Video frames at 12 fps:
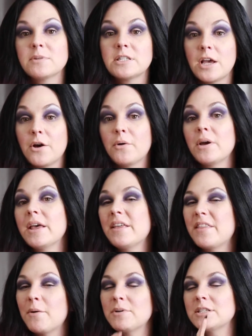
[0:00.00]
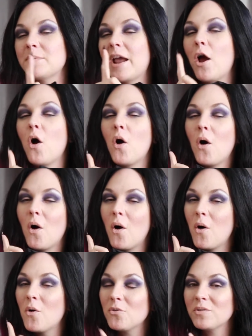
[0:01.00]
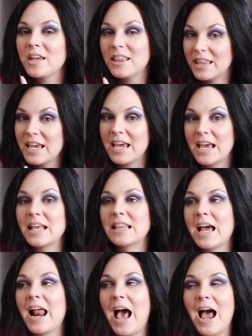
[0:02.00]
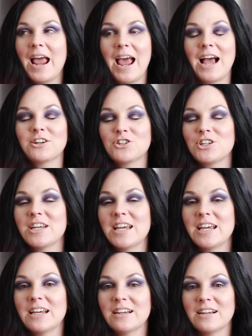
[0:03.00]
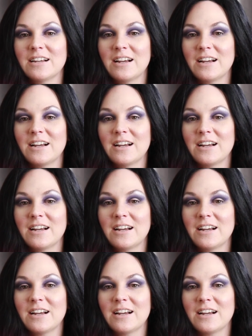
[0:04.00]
So that was my only thing that I actually